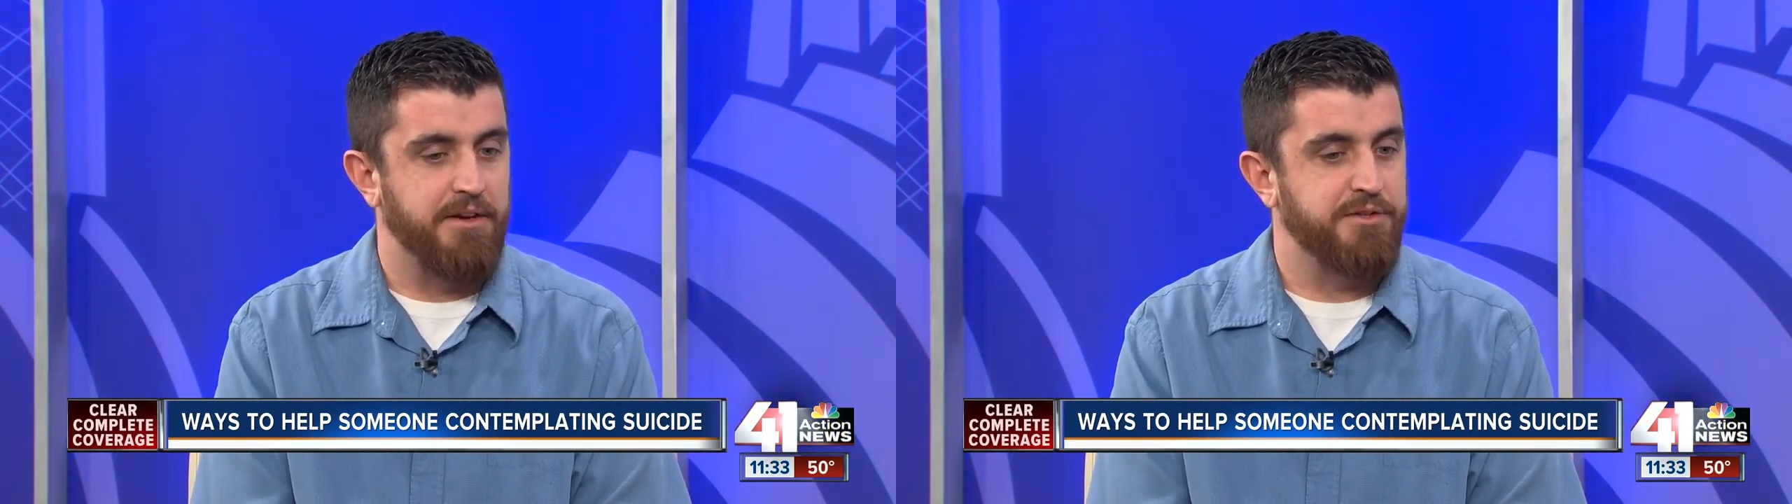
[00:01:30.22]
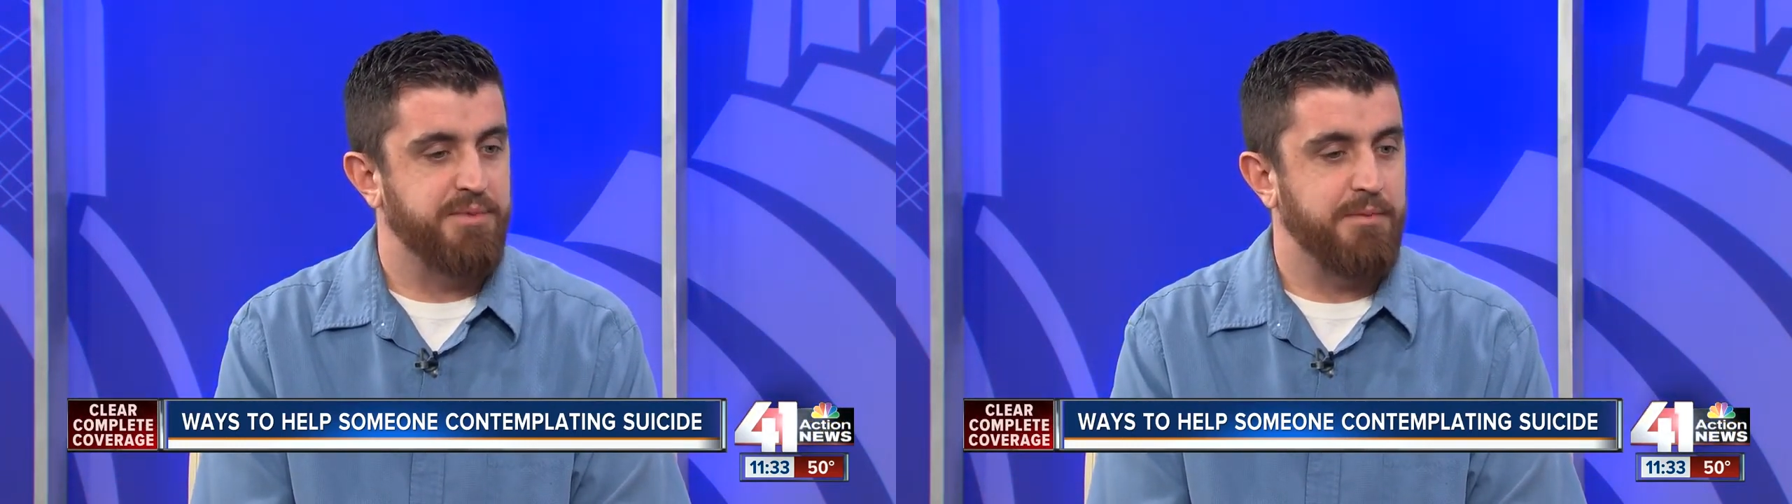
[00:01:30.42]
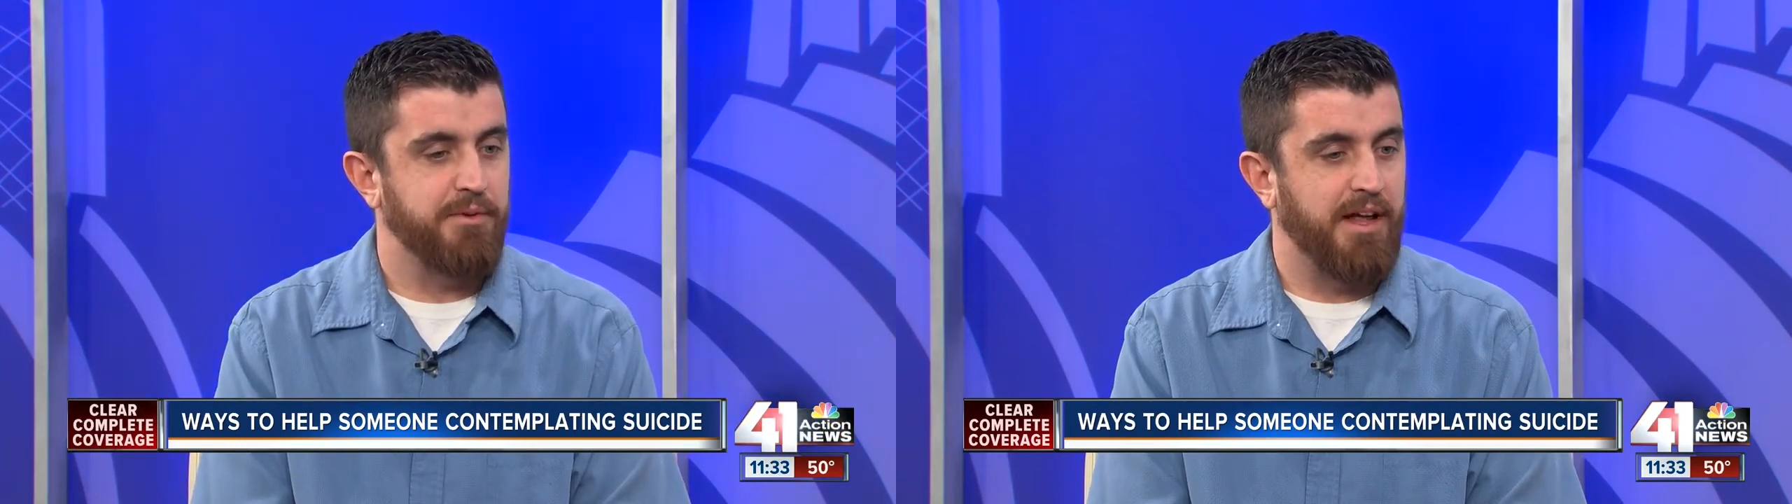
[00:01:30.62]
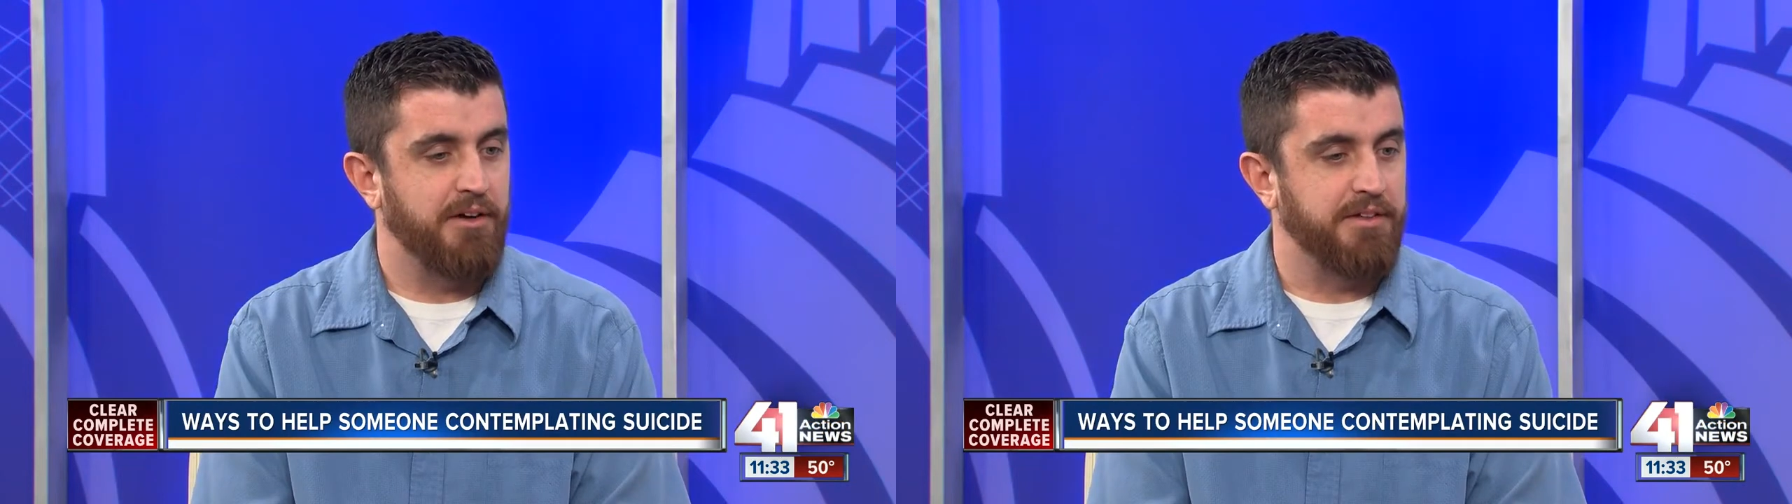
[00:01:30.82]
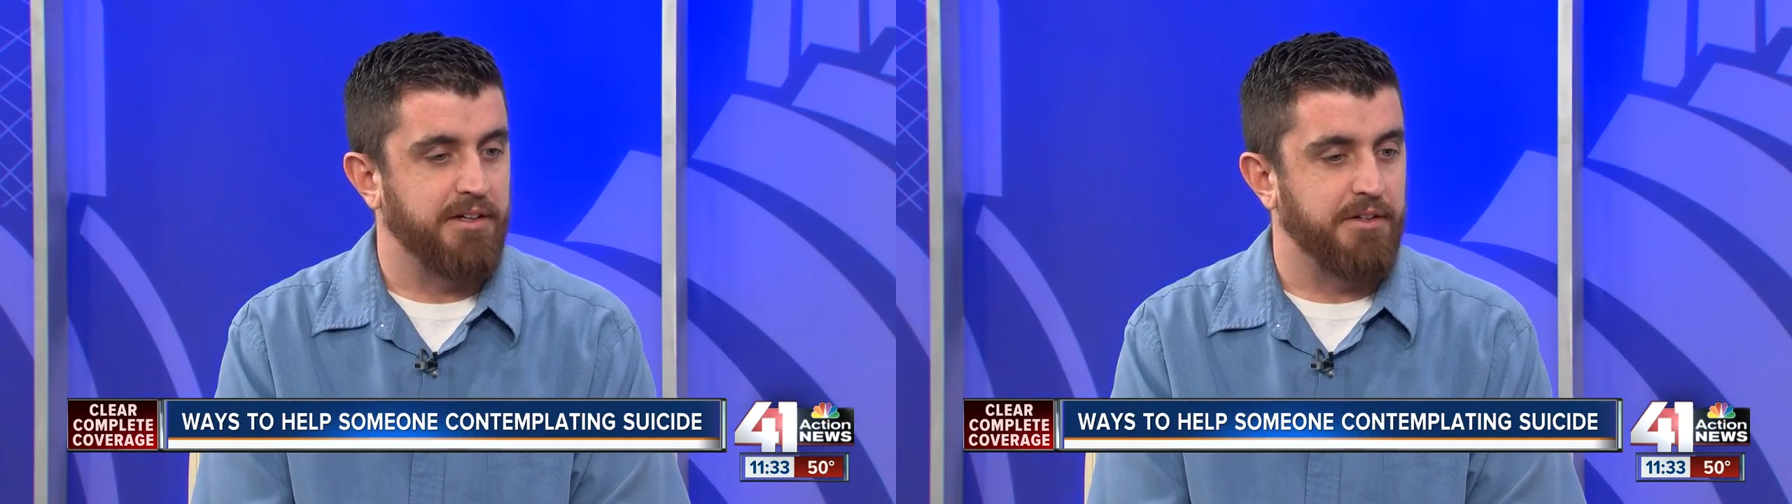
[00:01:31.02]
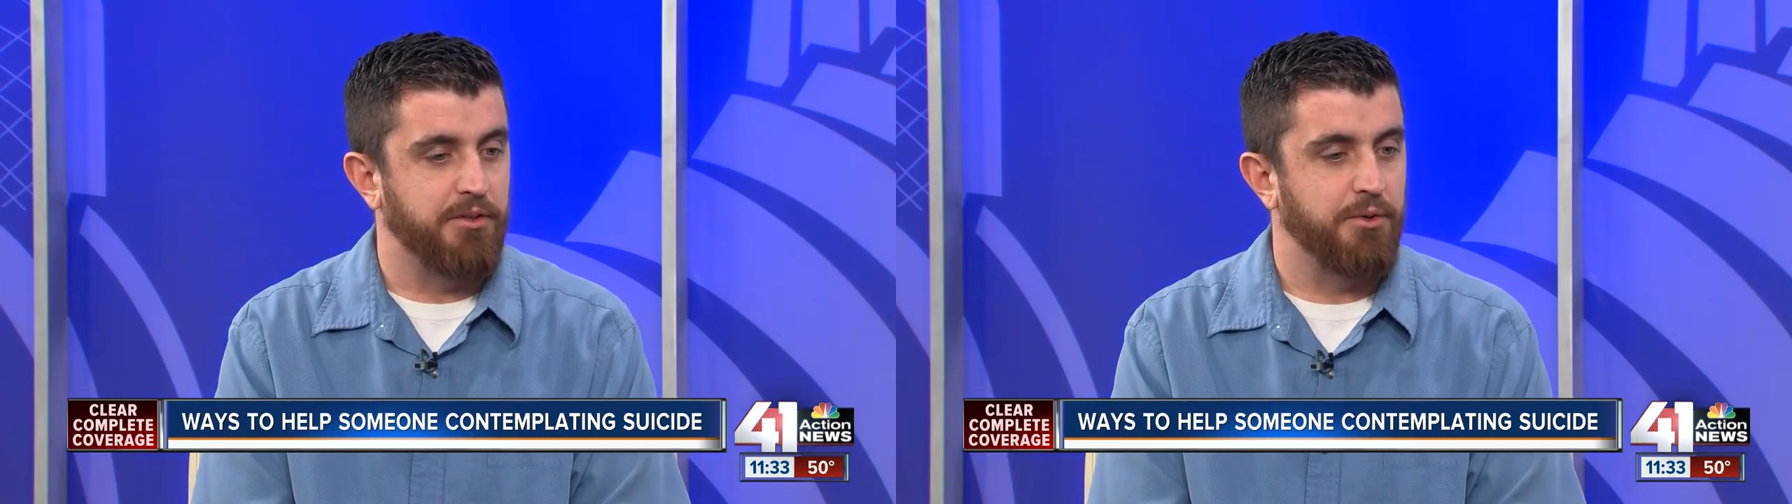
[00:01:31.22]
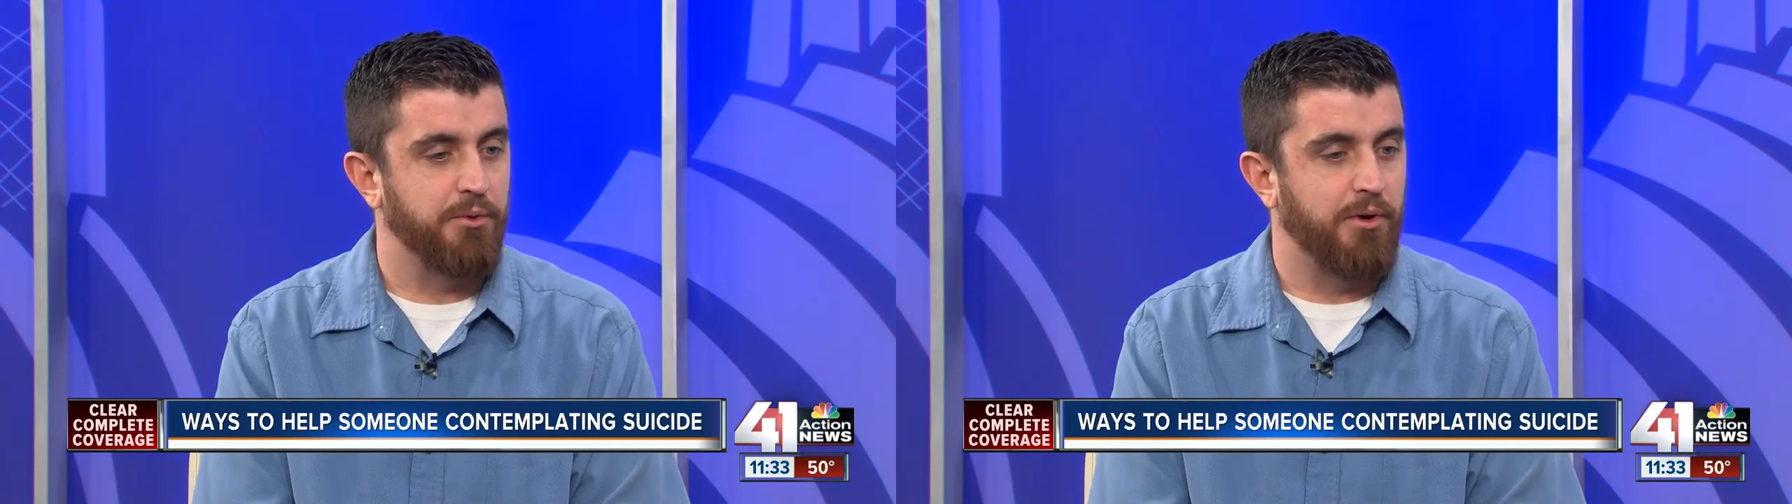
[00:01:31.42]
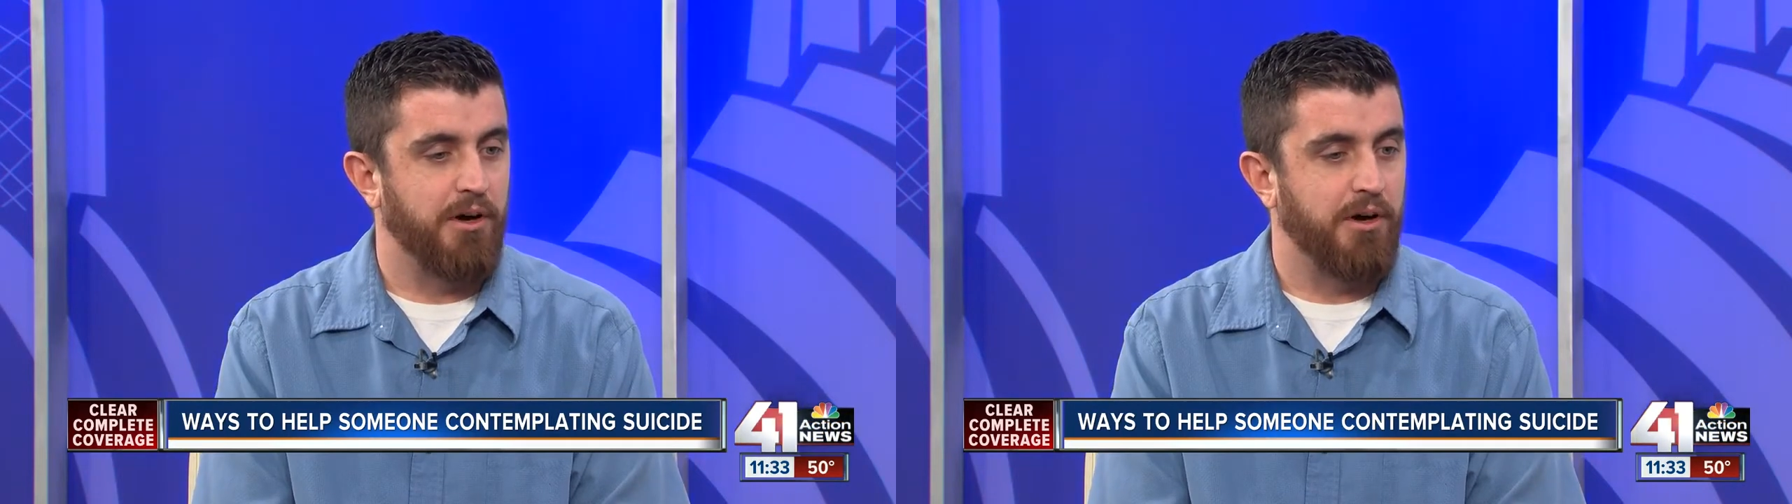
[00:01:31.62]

there's people out there who